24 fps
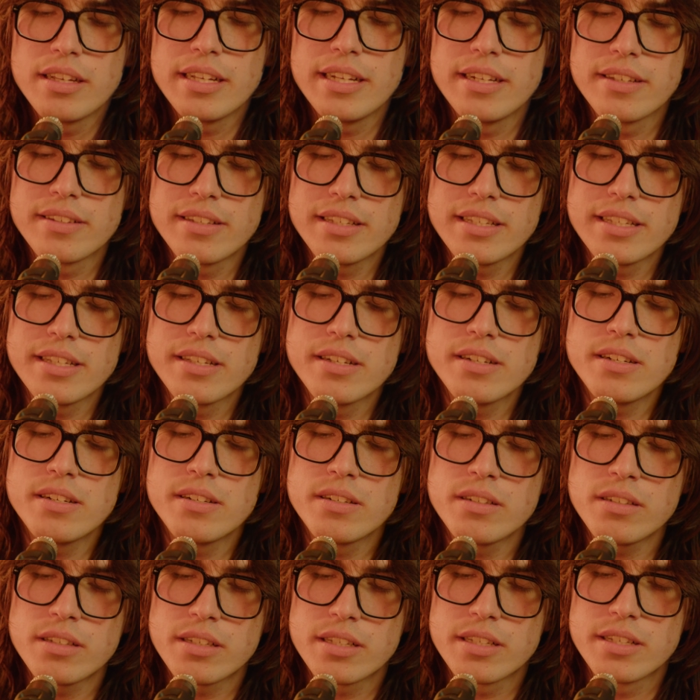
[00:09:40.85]
Hear the
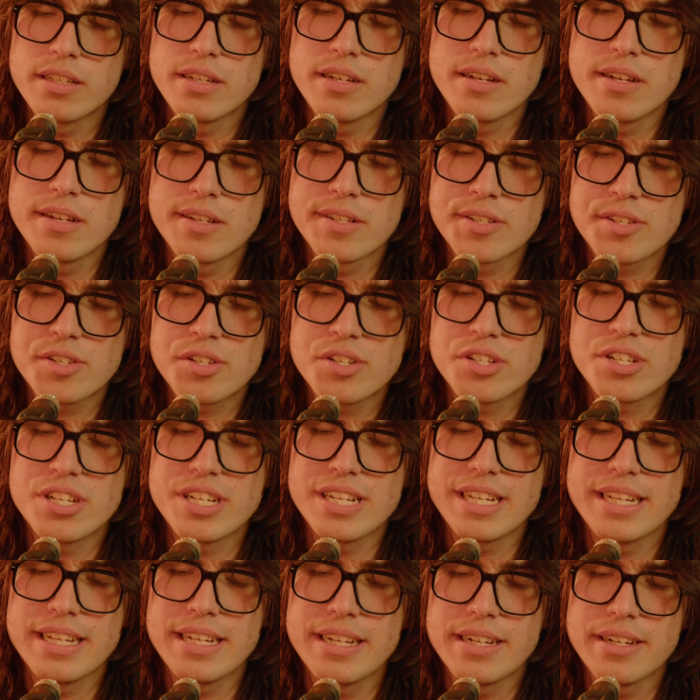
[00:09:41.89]
young guns
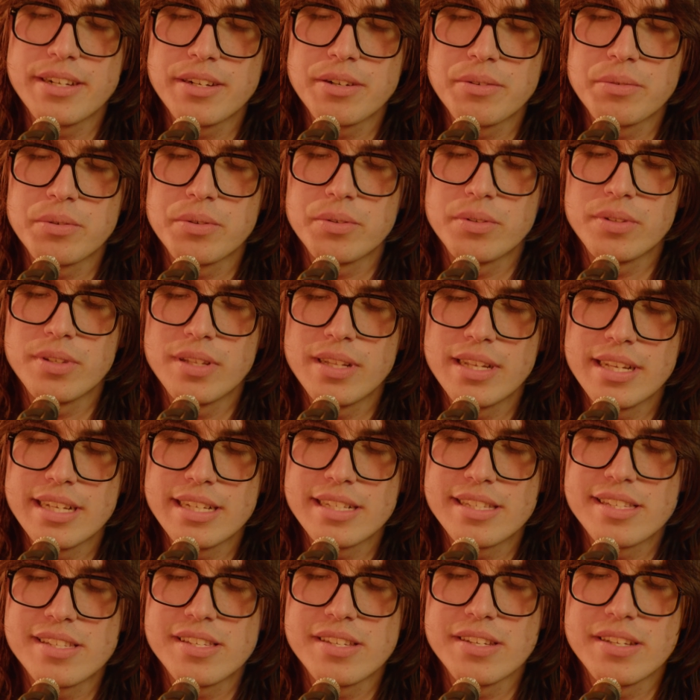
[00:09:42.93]
cheer when
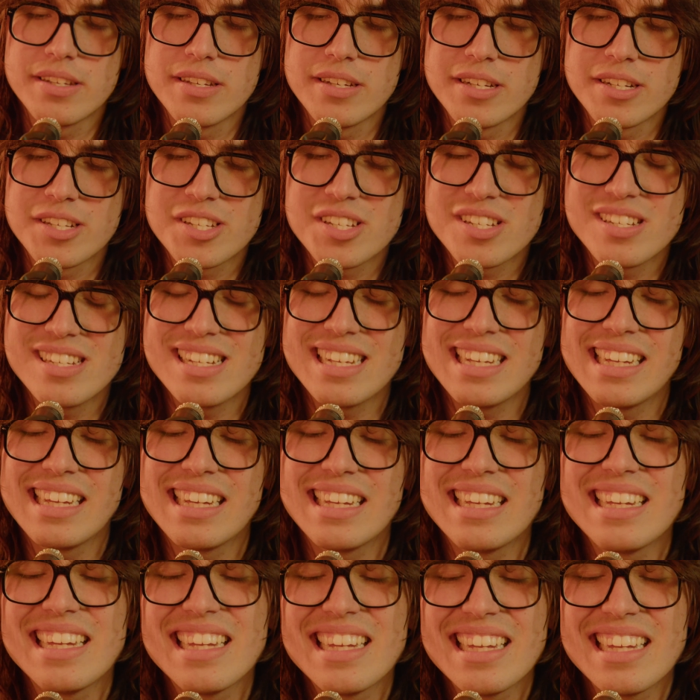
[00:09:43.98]
they touch
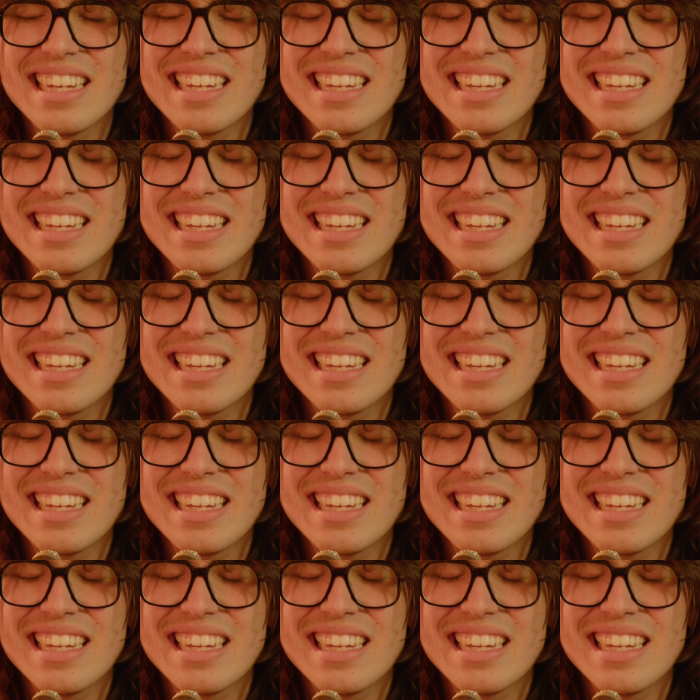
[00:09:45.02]
down.